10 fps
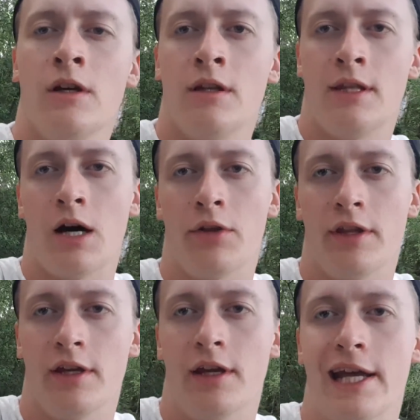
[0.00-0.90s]
Now,
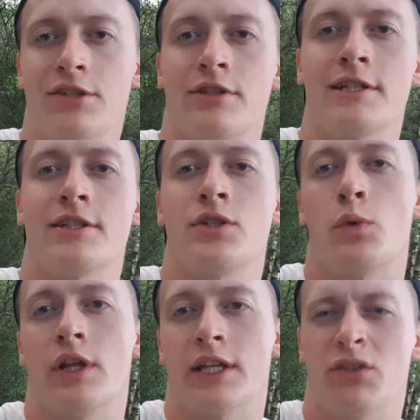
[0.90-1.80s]
the exercises you want
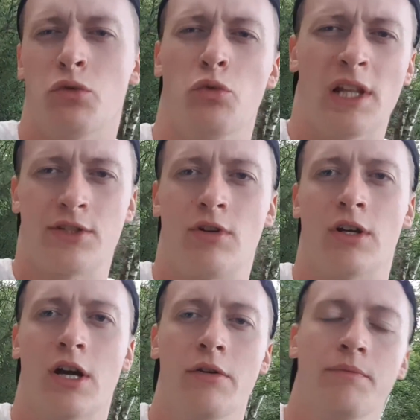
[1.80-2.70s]
to get really strong
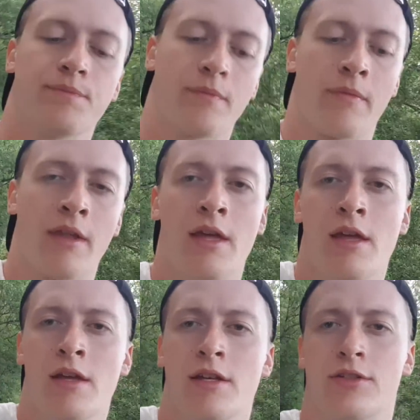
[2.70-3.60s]
on,
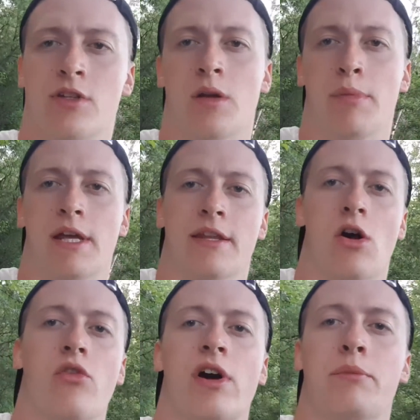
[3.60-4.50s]
it's going to be the
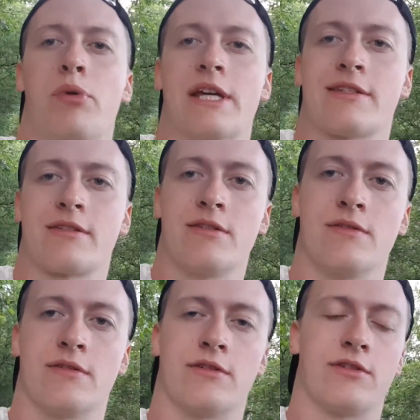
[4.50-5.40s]
overhead press.
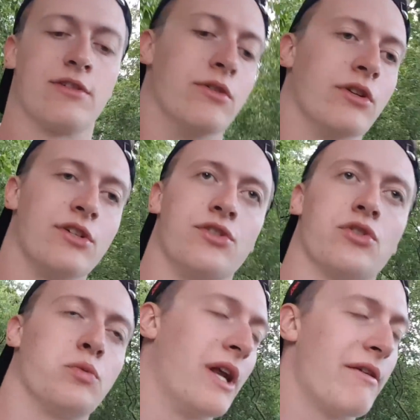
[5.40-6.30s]
So you can
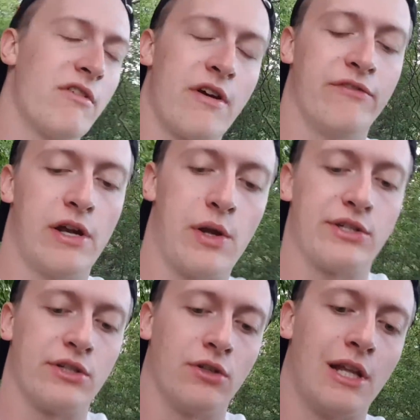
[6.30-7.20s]
choose whatever
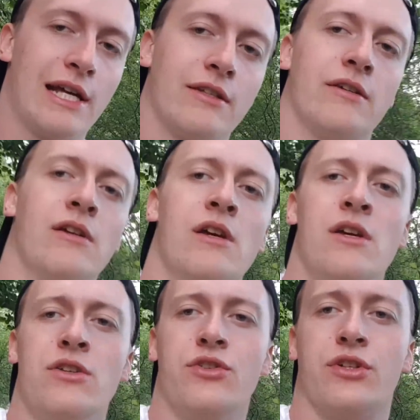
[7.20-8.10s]
variation you like.
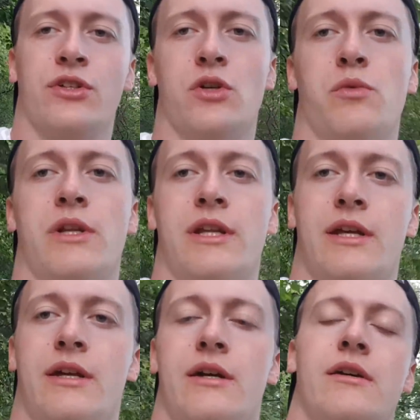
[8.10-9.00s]
You can do with
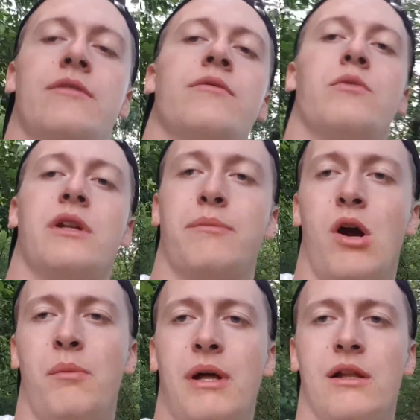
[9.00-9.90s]
the
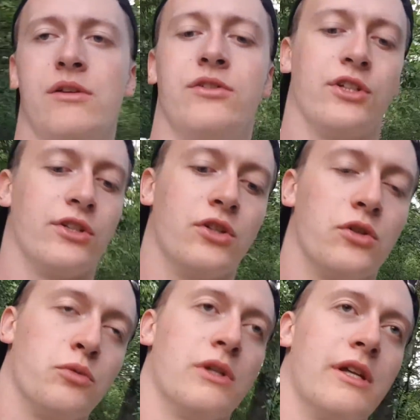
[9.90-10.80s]
barbell. You can do
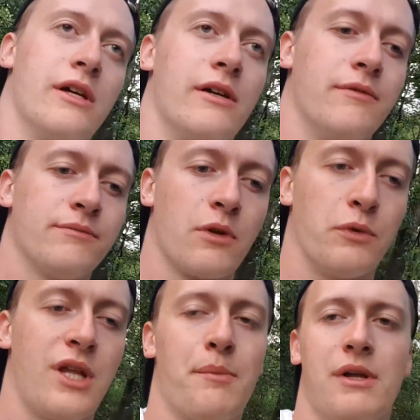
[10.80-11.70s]
it with
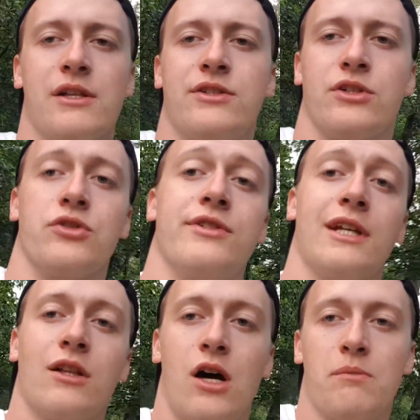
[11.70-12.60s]
dumbbells. You can do
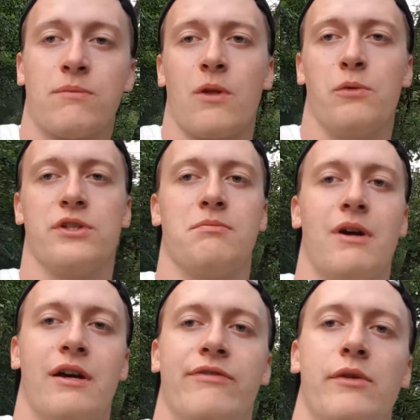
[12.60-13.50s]
single arm, which is
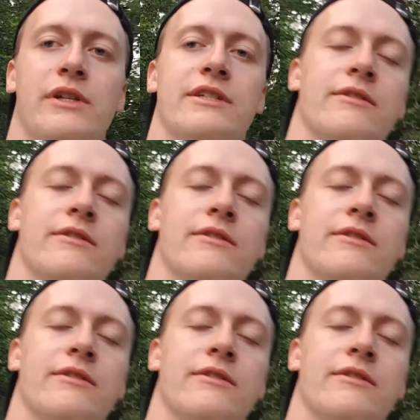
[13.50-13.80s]
my favorite.